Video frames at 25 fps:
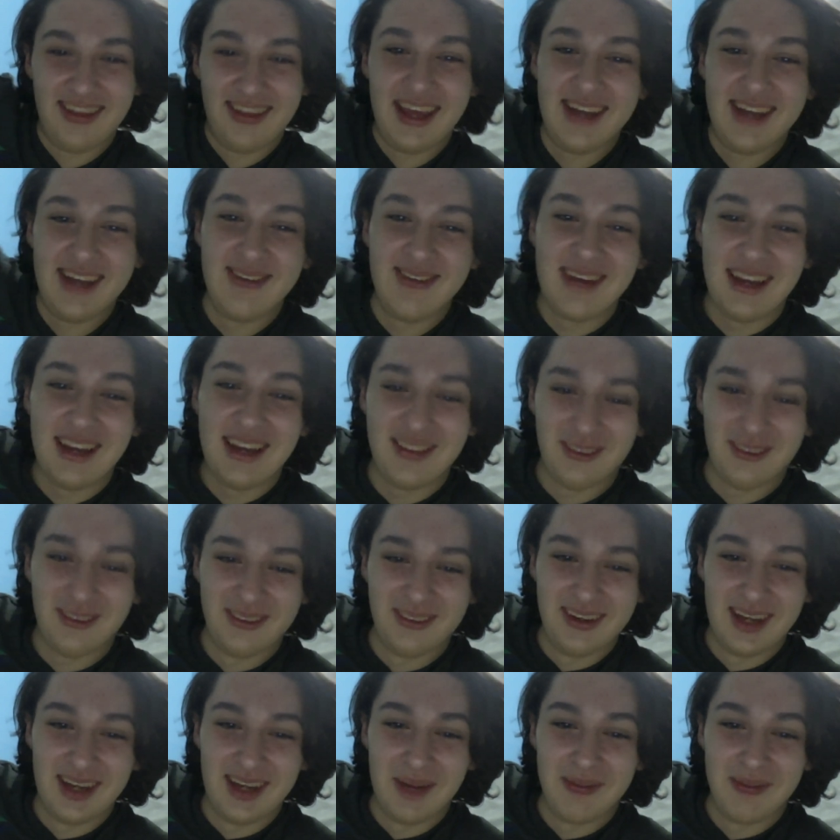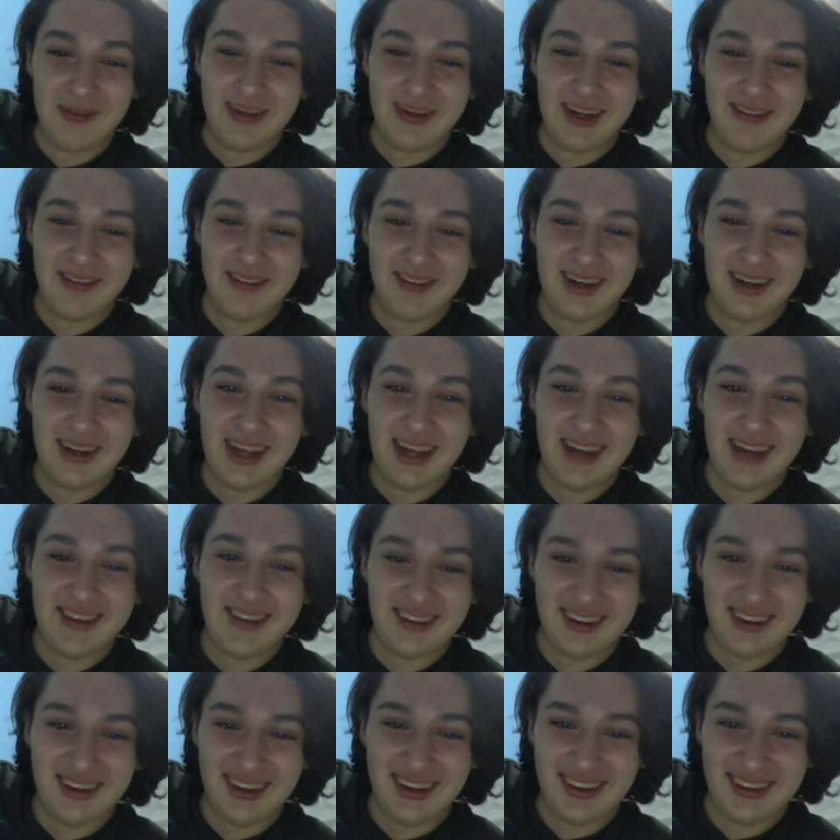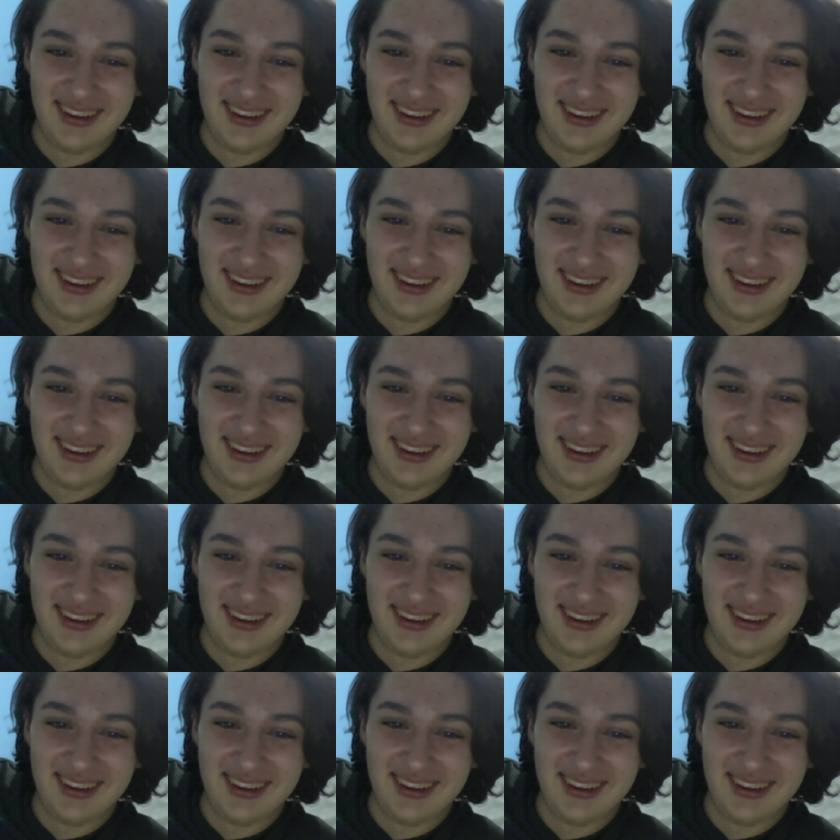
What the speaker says: and you guys hold it up whenever I enter.